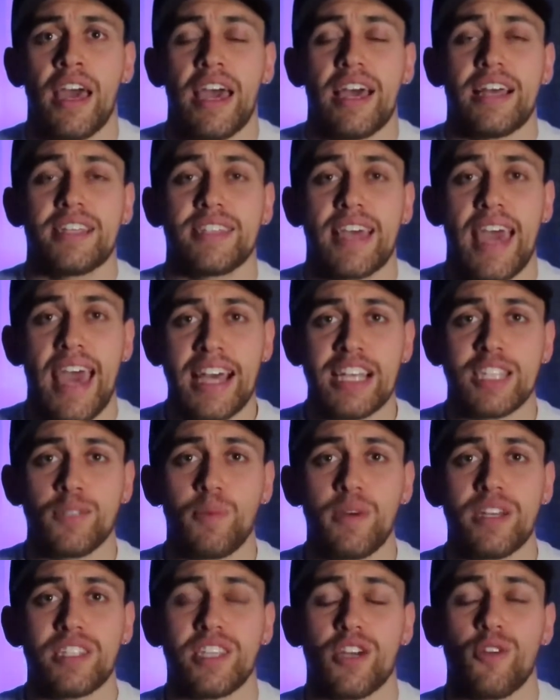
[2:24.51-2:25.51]
Its
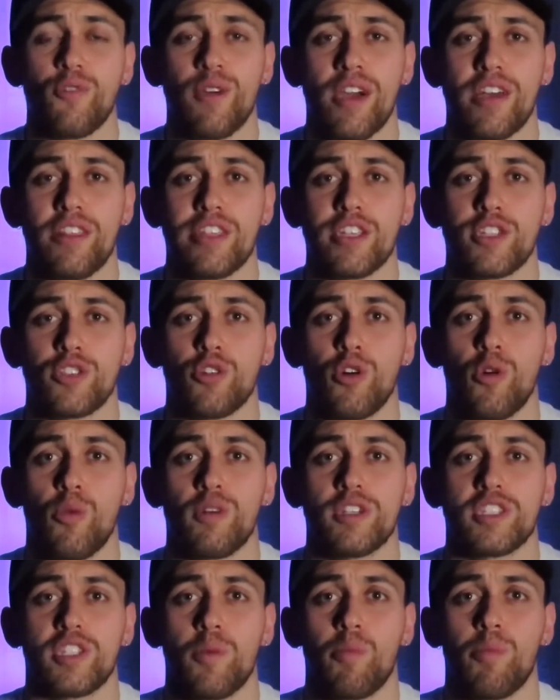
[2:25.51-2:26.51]
aspects around the store
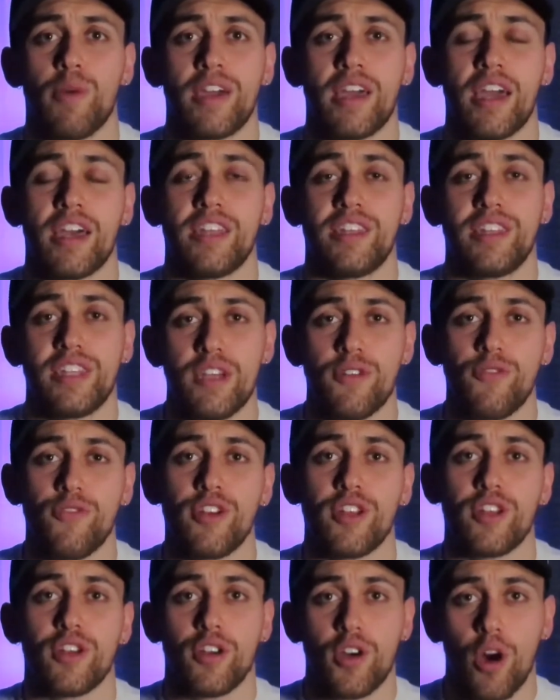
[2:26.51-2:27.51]
was to bring
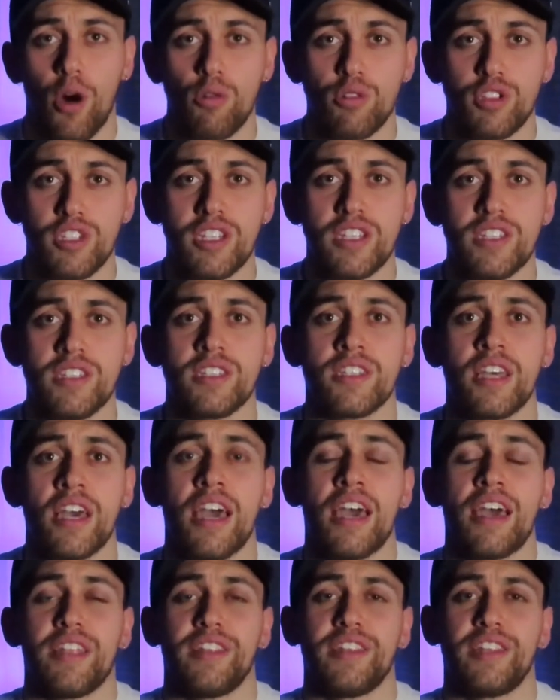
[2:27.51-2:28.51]
different cultures,
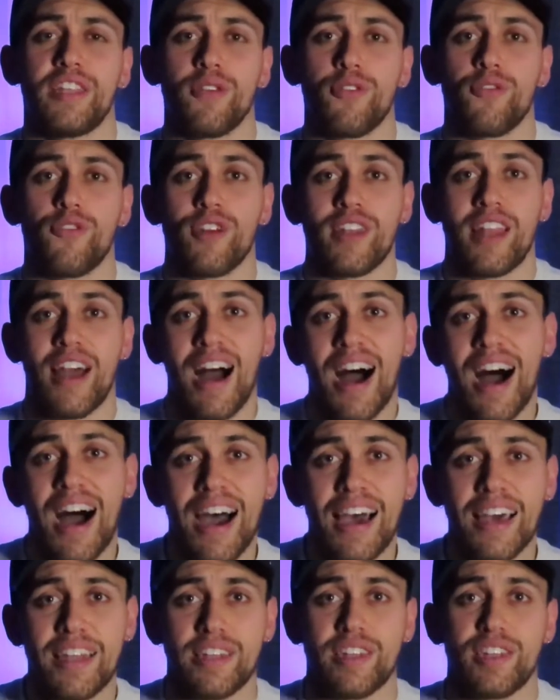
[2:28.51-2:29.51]
different
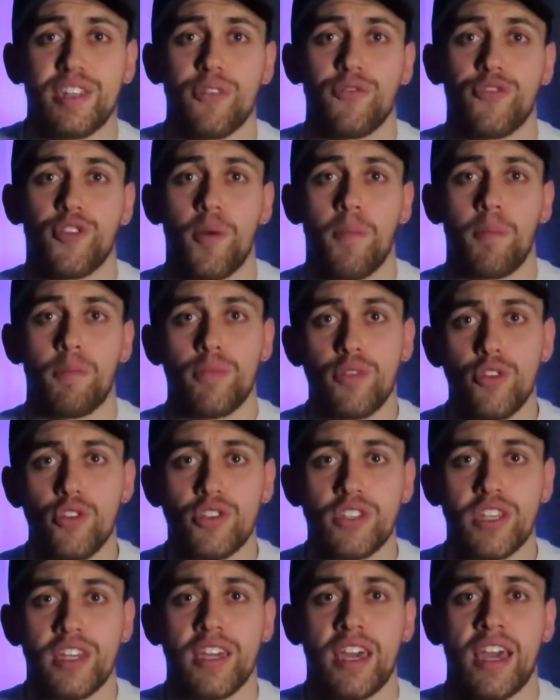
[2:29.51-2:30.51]
art, different
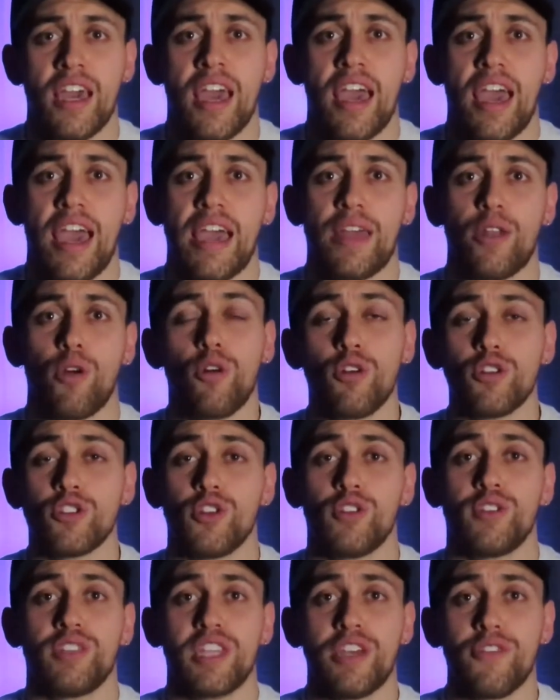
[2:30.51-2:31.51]
music, and
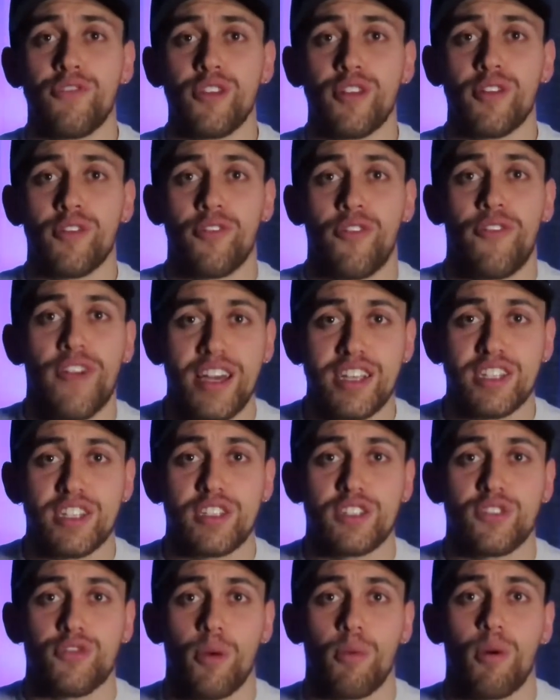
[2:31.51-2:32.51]
also different
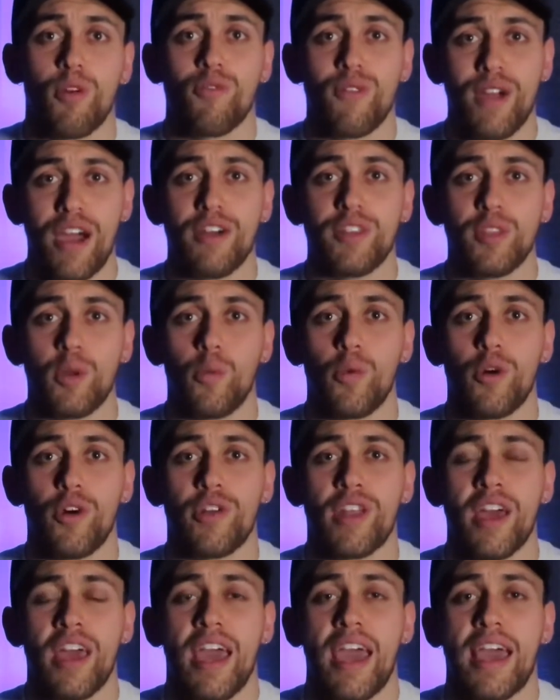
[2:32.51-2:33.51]
fashions from around the
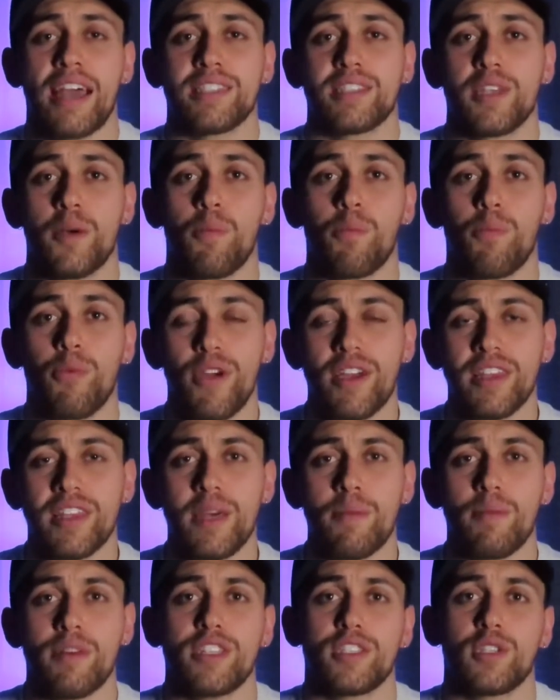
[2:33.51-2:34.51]
world, and to bring
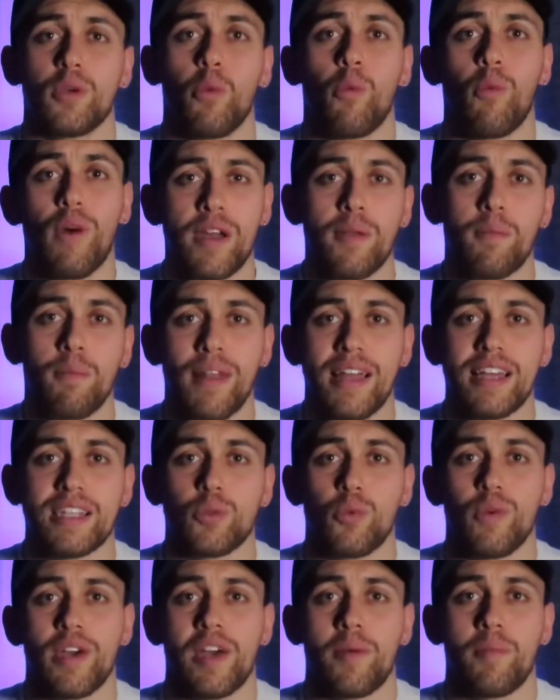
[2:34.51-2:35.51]
them into one
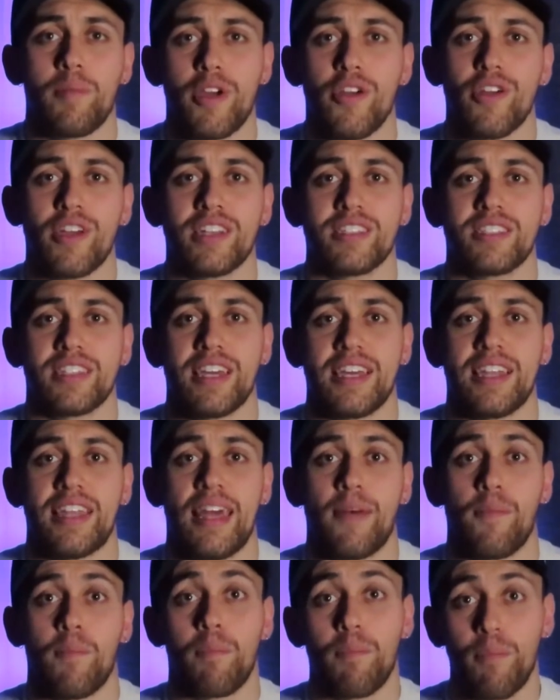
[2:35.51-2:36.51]
place where Americans can
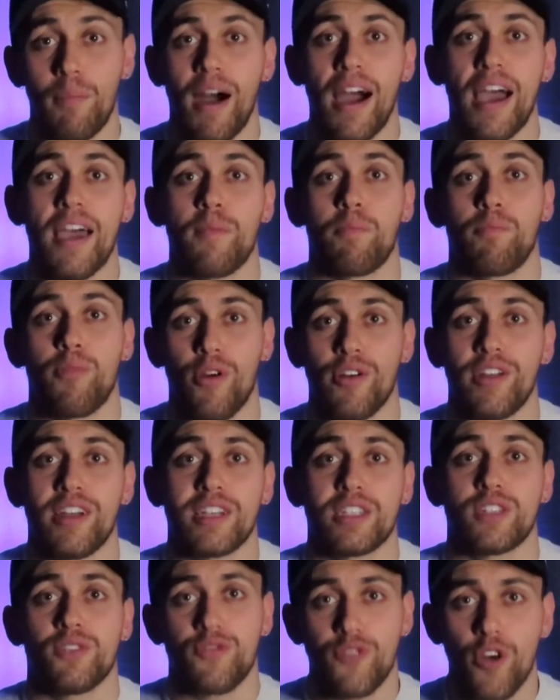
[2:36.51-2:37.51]
buy
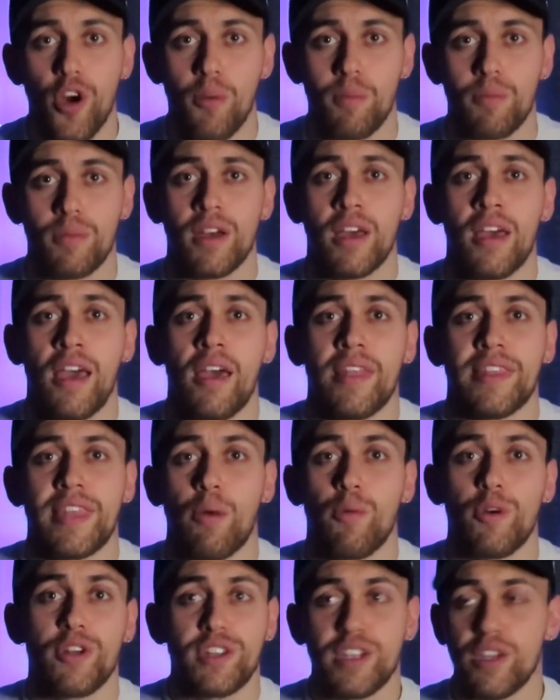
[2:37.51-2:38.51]
products from
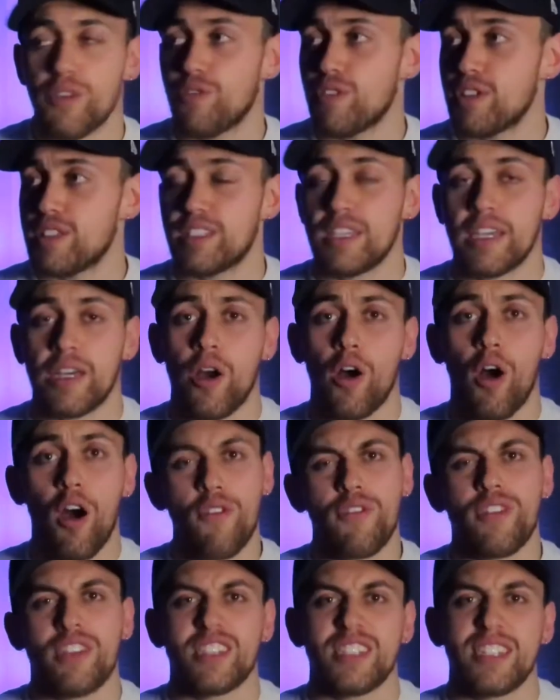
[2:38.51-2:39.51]
that were different to
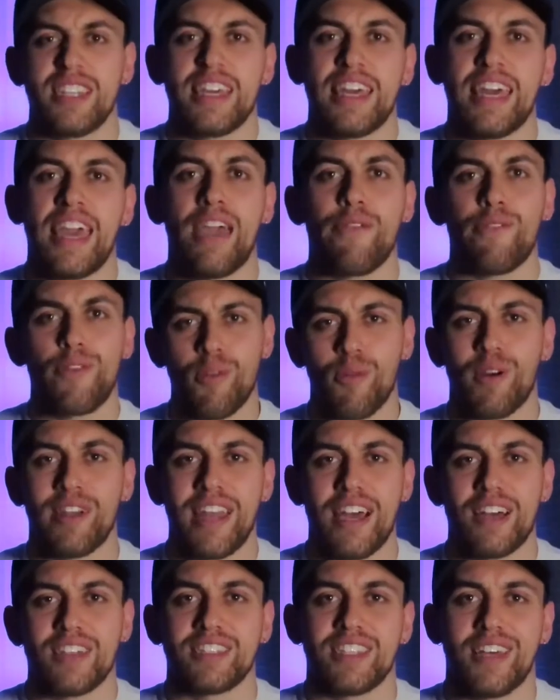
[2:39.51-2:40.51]
obviously everyone
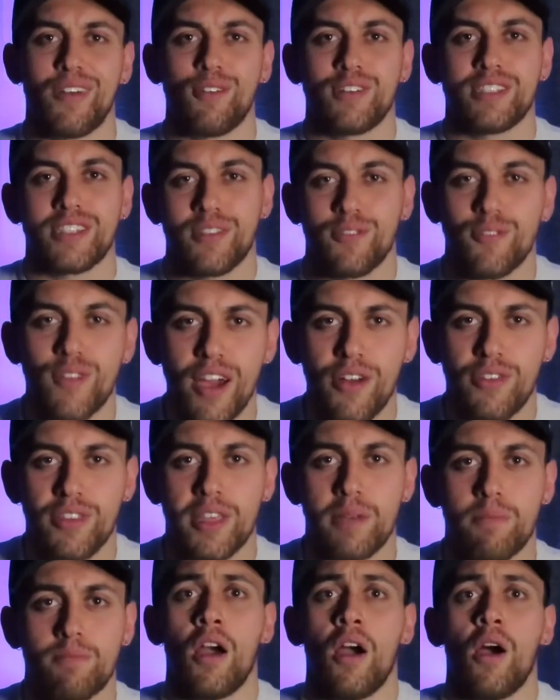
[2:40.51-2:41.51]
else that was around
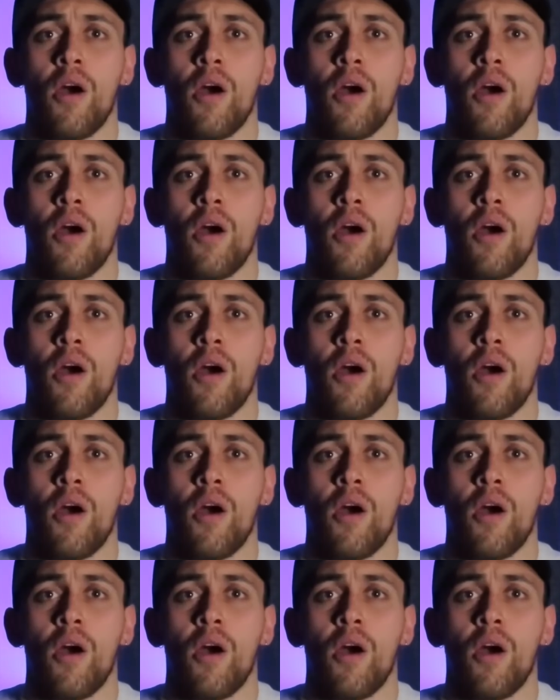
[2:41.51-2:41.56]
them.